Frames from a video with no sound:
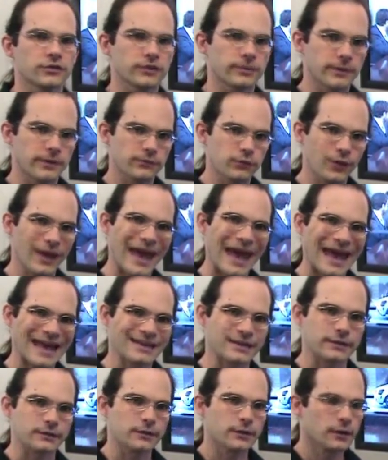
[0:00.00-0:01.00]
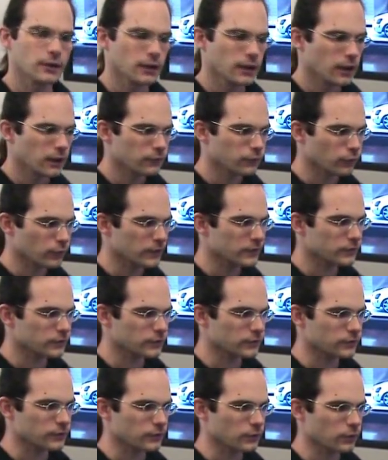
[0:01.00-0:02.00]
system if you had it. For
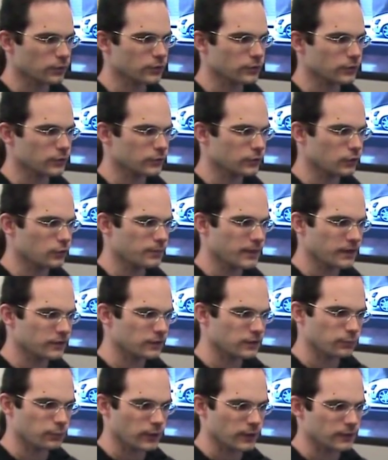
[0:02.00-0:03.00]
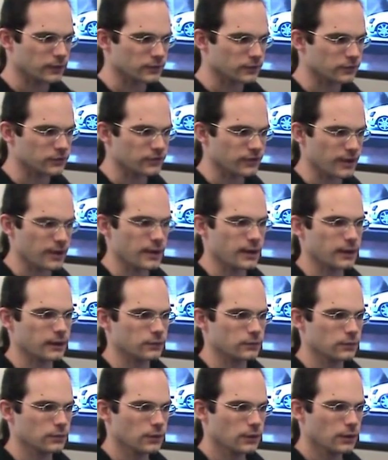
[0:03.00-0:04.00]
instance, in order to do basic product
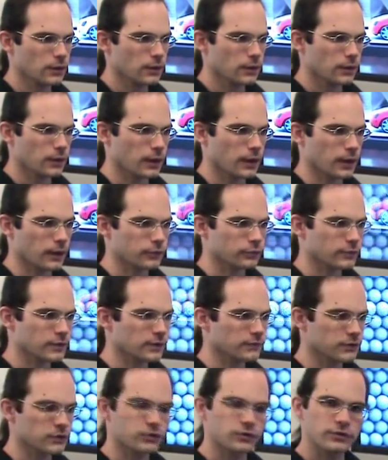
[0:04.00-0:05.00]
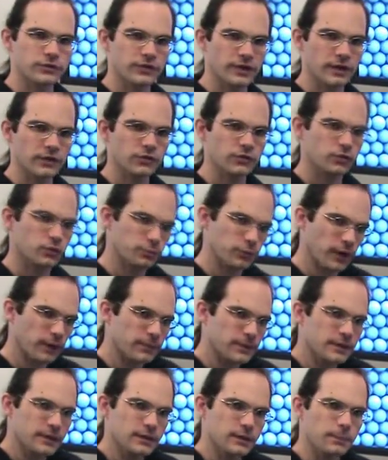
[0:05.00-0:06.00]
design, 3D visualization, you
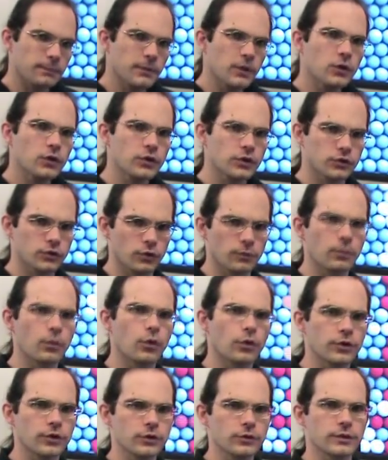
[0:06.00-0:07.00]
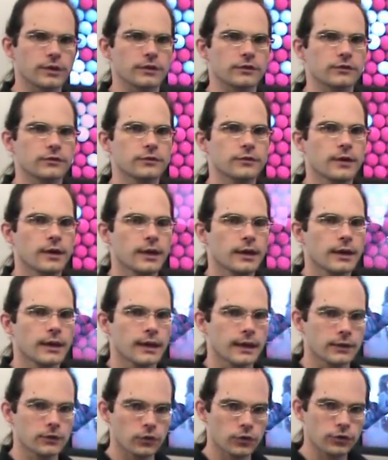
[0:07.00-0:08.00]
probably need 1 million or more units.
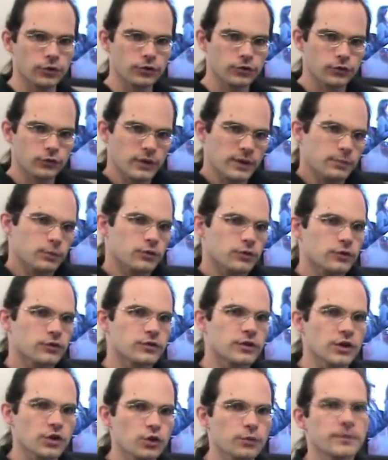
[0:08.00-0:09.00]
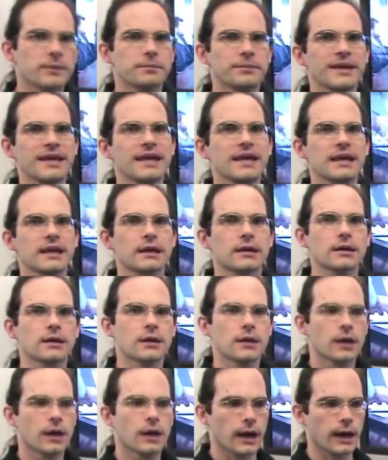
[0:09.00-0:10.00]
In order to reproduce a human being
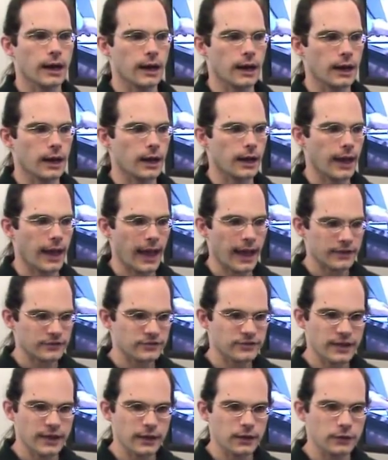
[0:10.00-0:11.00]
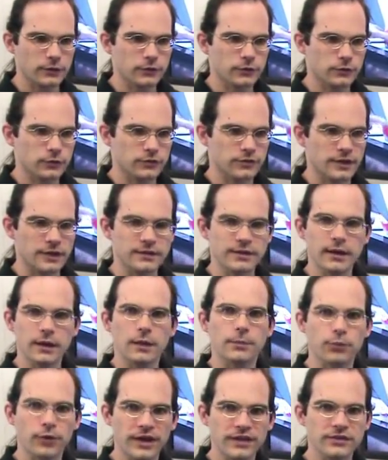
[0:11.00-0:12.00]
at scale to do, say,
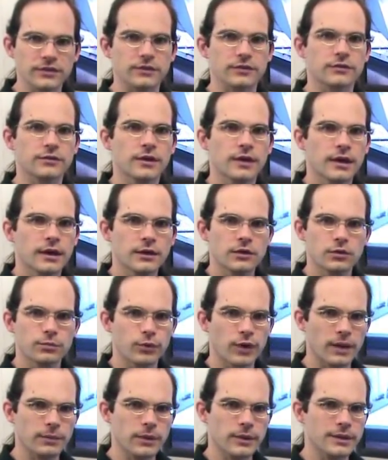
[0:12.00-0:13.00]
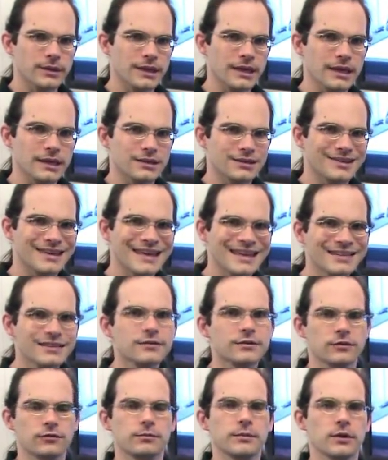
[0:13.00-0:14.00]
telepresence, you probably need
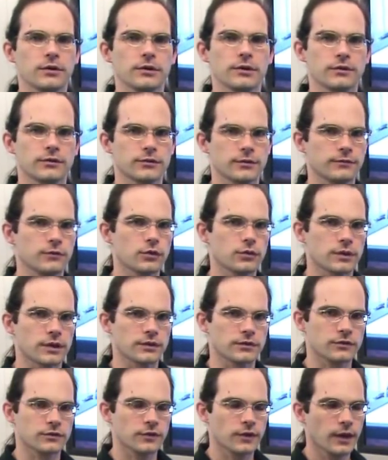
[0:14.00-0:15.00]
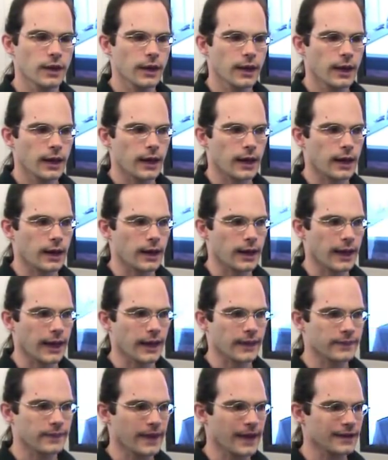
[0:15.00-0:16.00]
tens of millions of units.
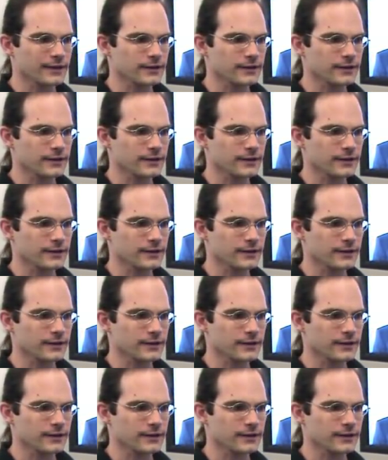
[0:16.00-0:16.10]
And